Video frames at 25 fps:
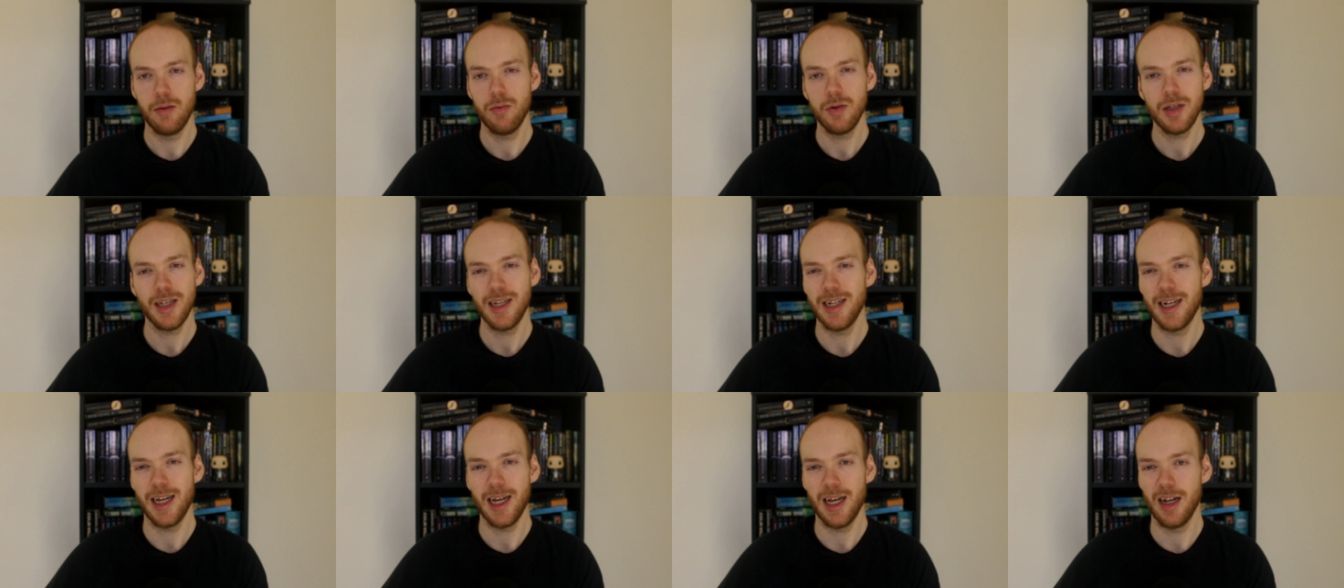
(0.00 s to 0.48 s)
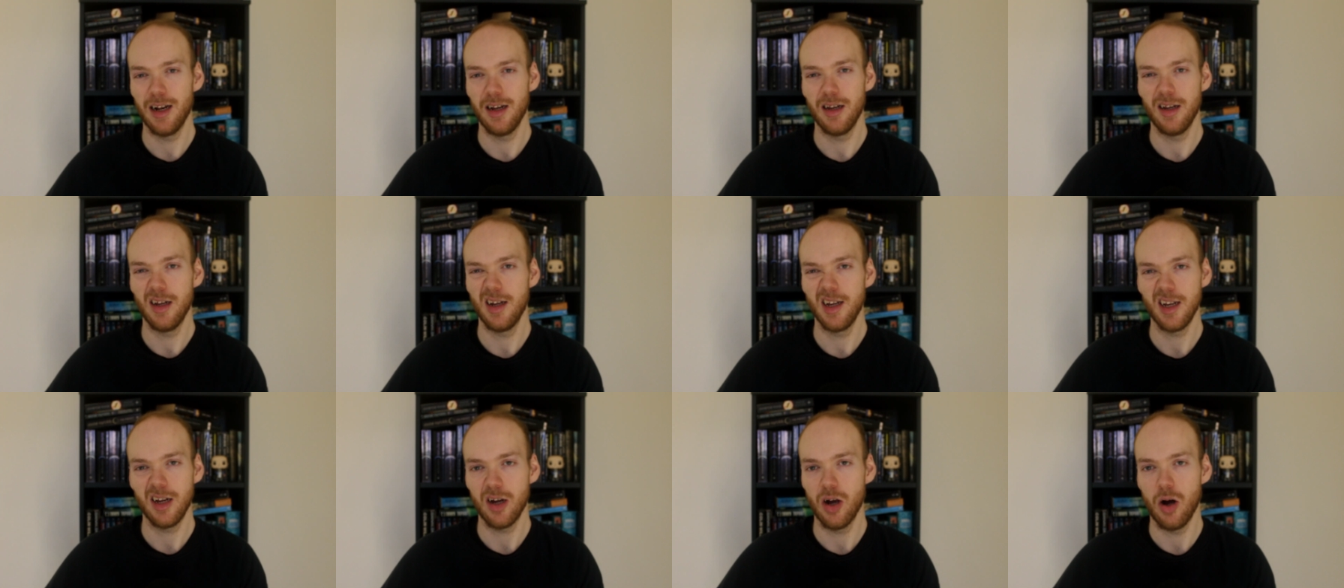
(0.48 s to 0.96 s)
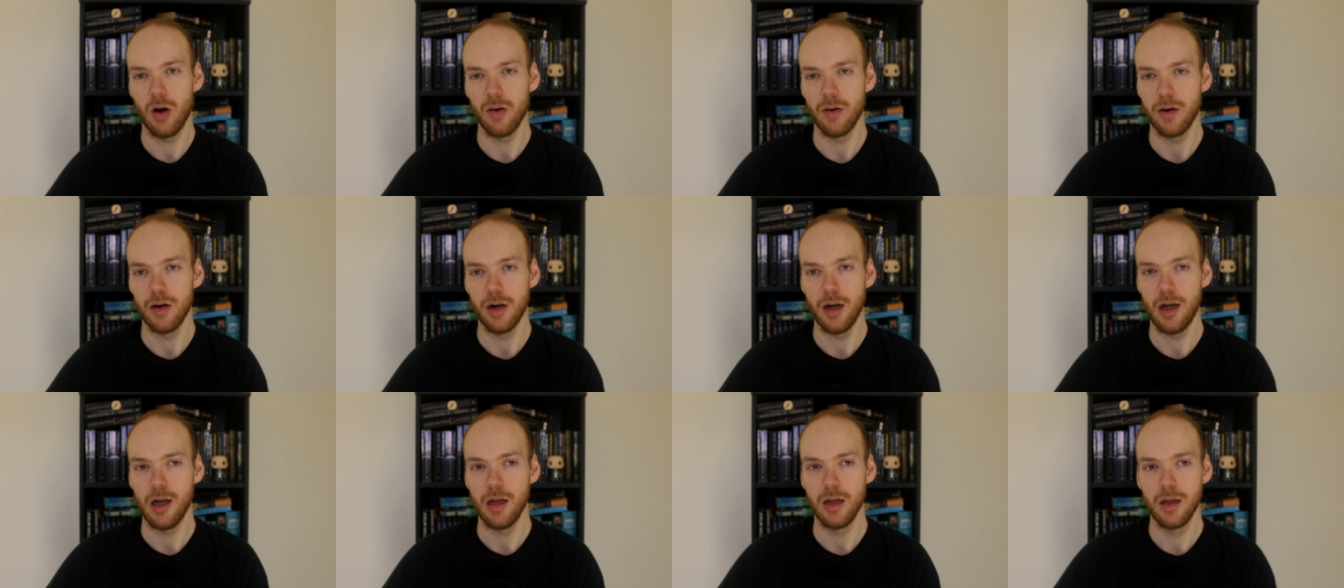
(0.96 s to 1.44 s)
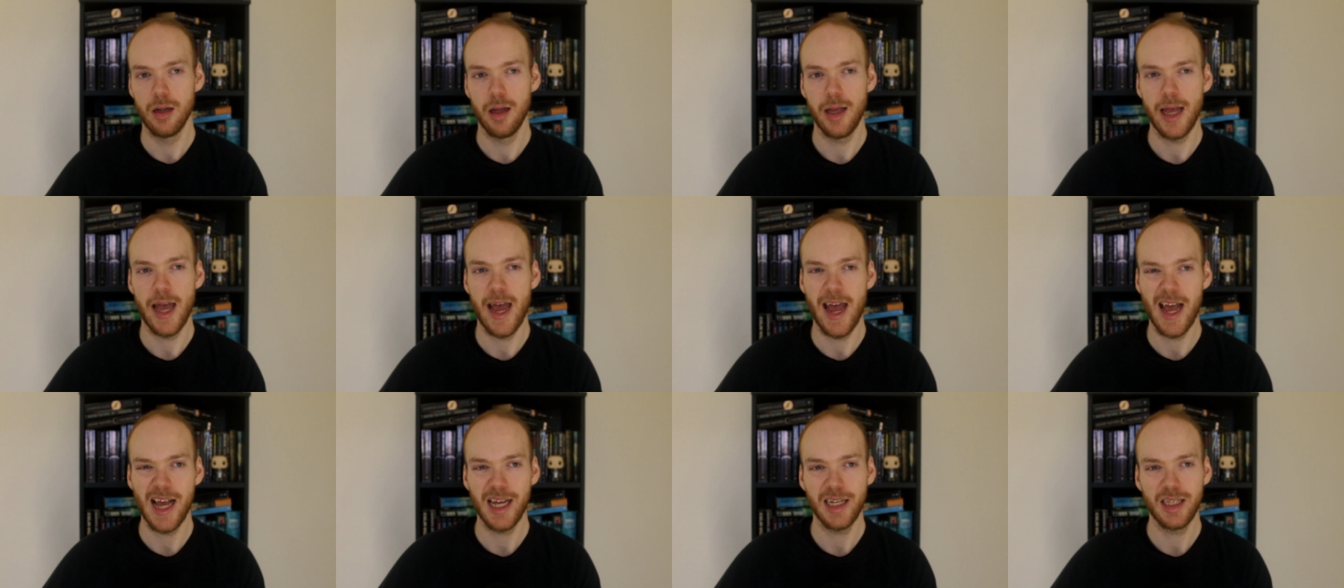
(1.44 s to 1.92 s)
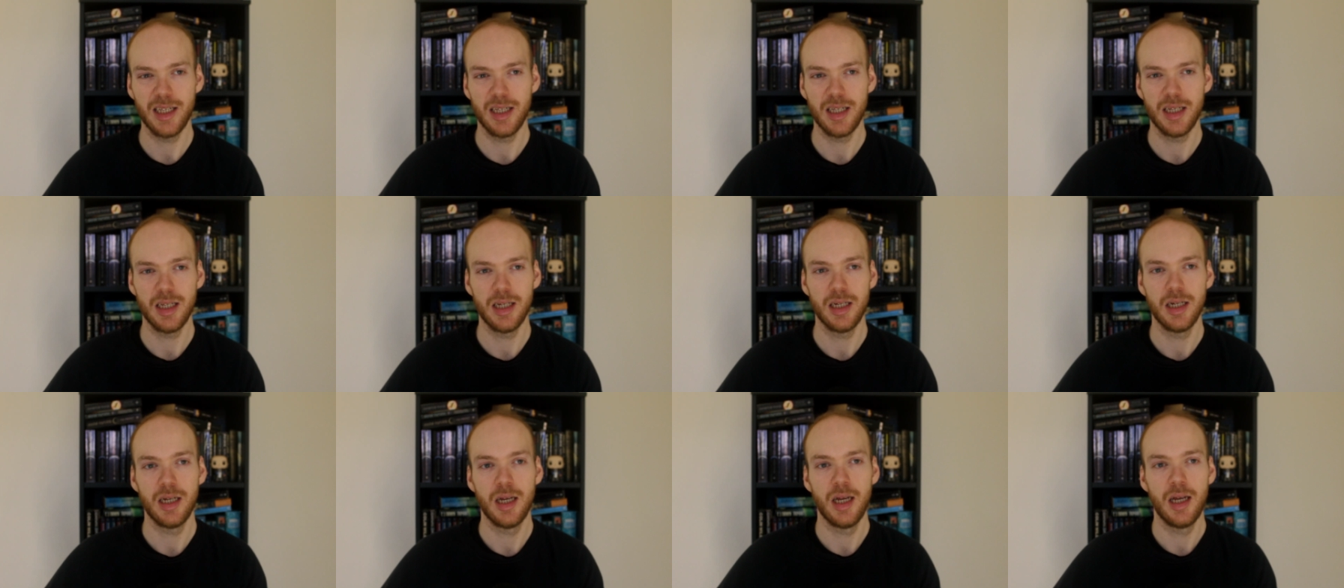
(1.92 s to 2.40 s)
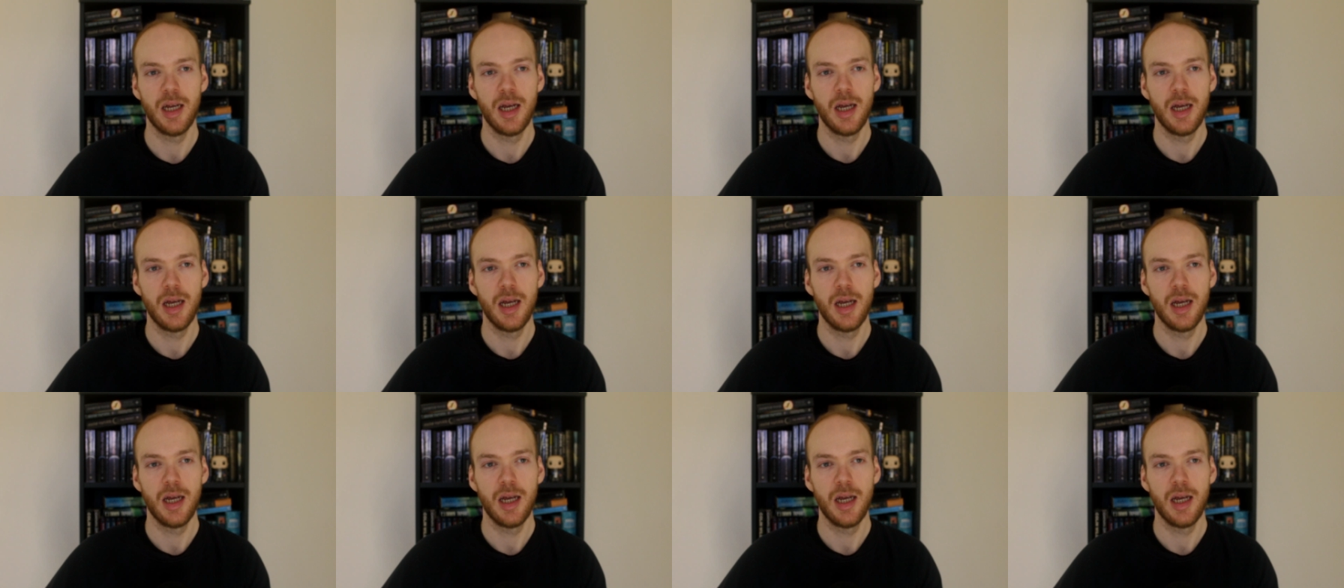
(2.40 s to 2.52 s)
It wasn't that like horror-esque.